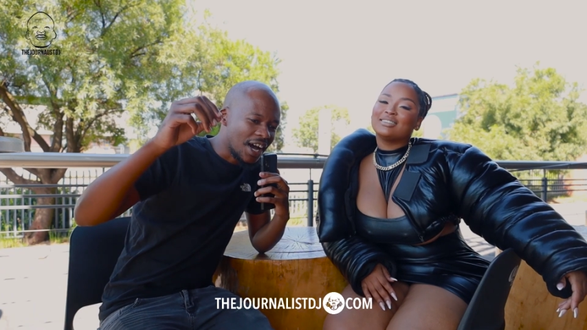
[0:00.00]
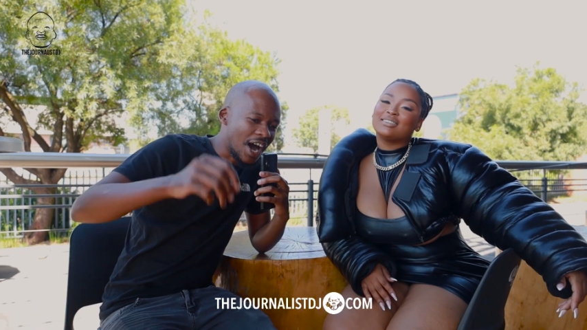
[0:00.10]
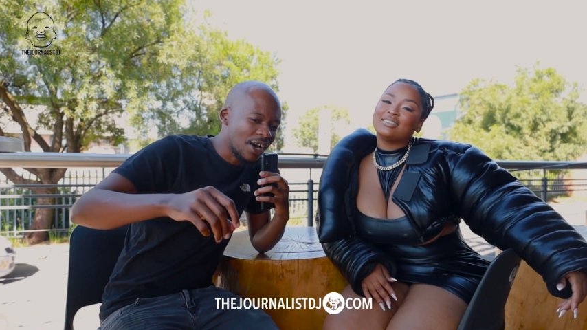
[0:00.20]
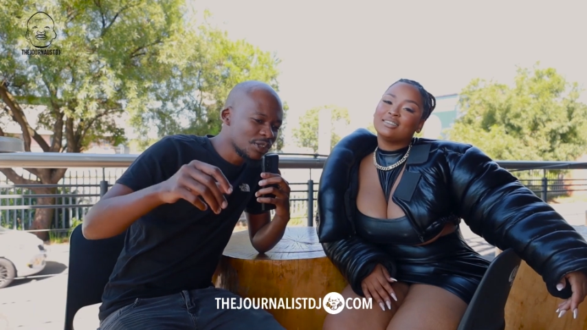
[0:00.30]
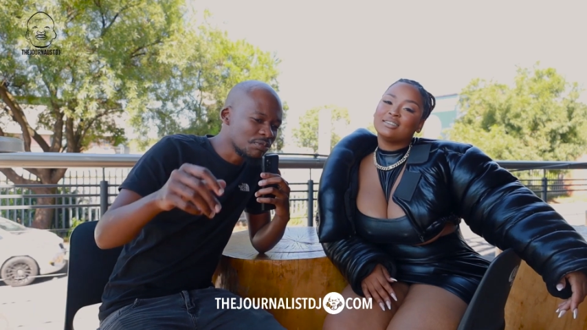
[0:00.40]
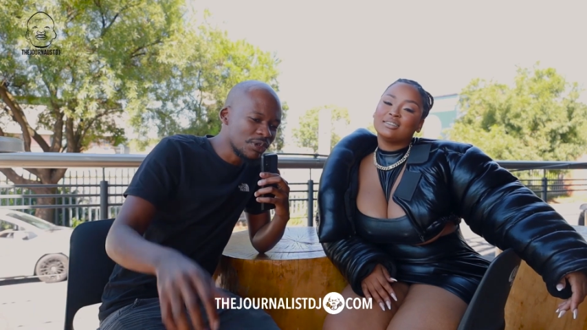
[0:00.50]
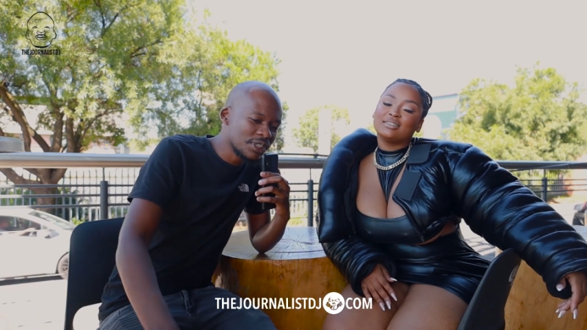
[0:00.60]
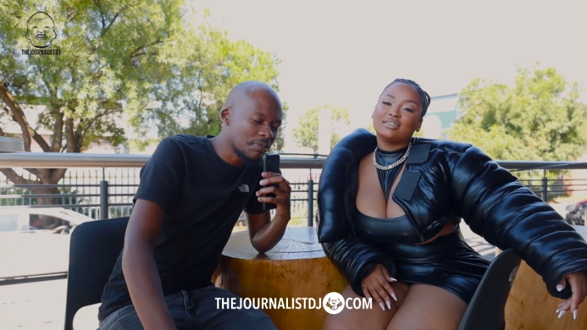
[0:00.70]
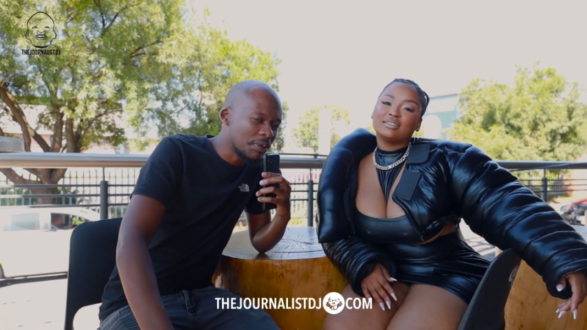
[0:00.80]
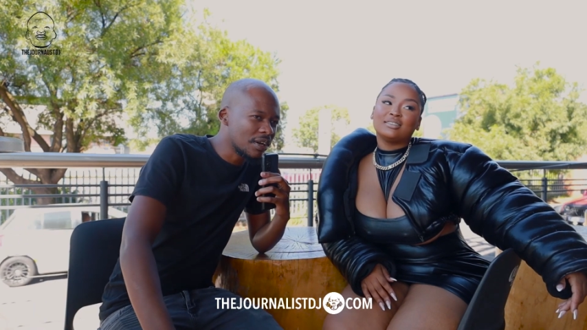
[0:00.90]
Speaker 1: house
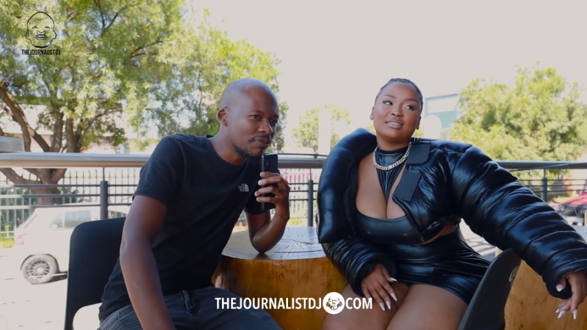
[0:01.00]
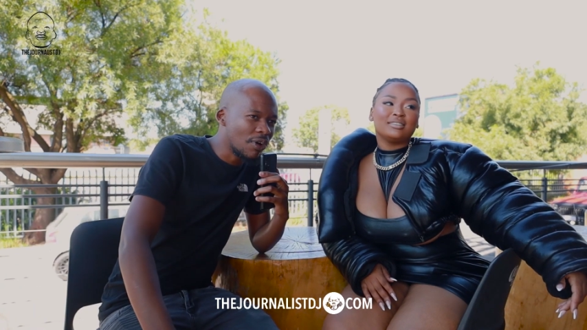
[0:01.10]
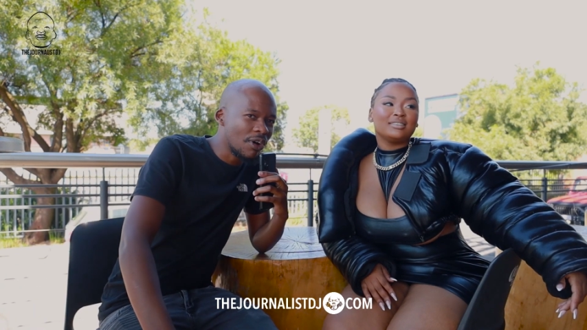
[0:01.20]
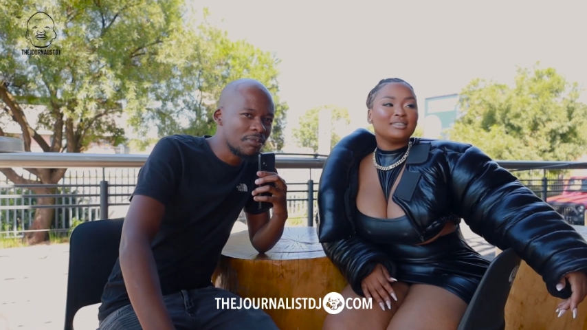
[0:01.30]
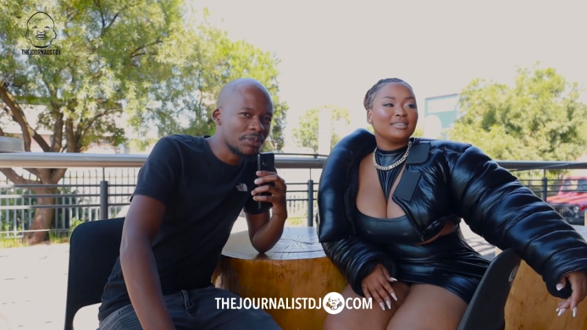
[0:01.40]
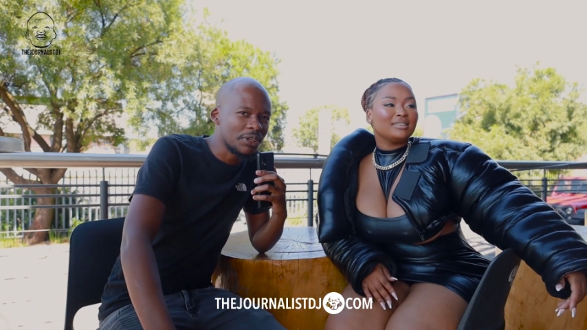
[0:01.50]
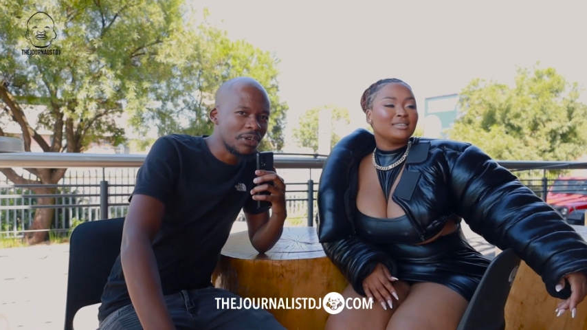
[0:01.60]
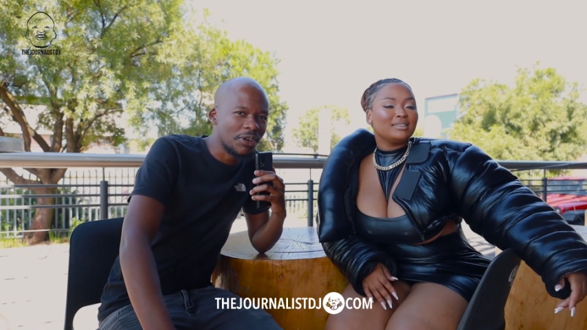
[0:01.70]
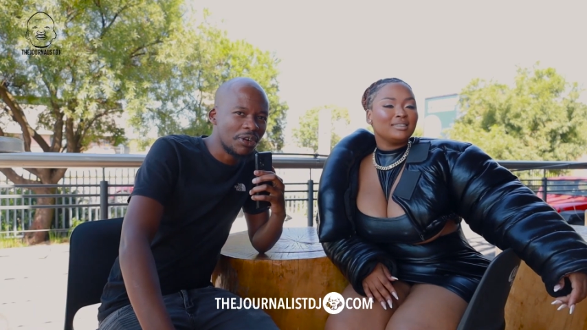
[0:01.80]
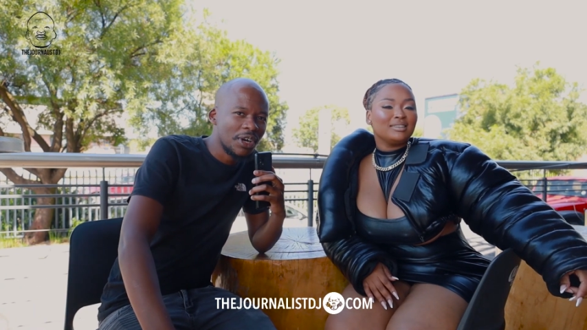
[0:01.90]
music platform, you
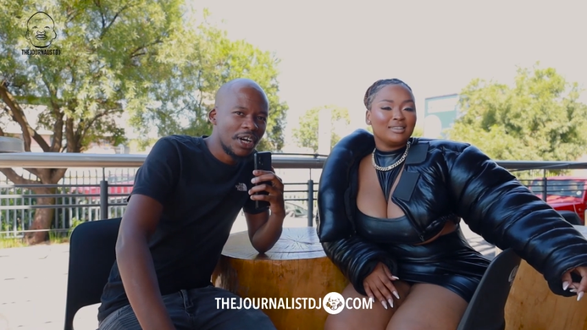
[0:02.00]
know.